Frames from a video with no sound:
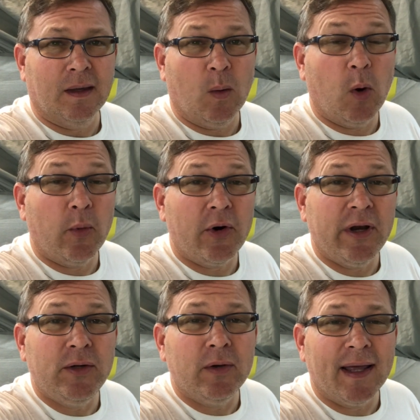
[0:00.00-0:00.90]
What we're going to
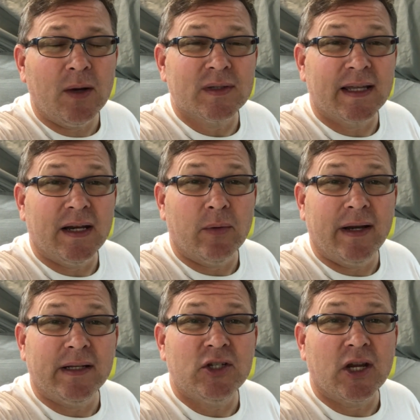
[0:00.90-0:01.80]
do now is get it ready
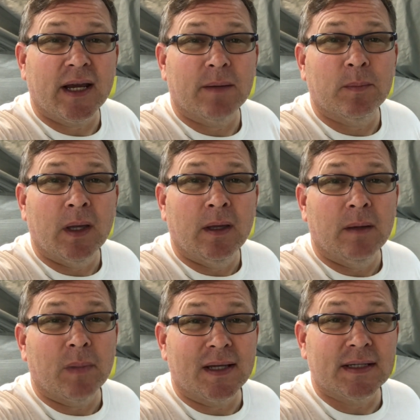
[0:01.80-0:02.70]
to jam
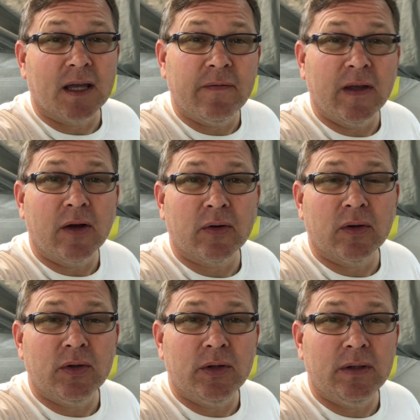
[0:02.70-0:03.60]
by scuffing under the
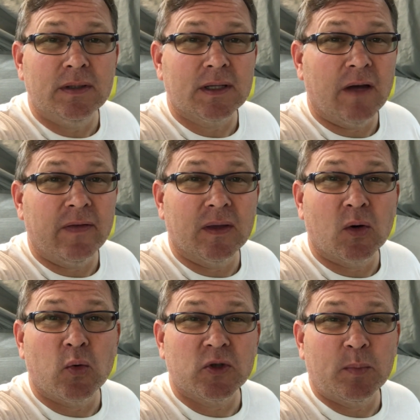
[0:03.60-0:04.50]
hood, scuffing the
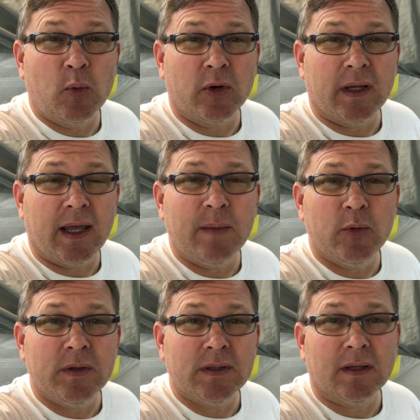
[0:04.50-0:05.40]
core support and the
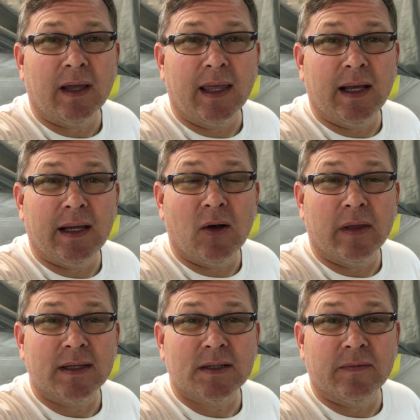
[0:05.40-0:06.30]
aprons, and getting all
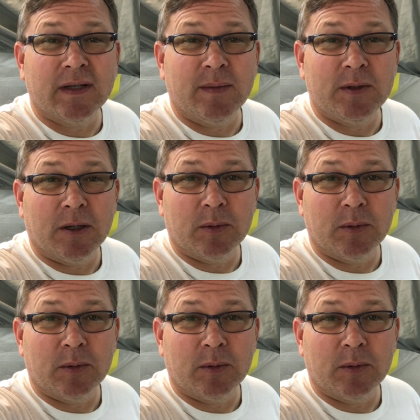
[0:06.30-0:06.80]
that stuff taped up.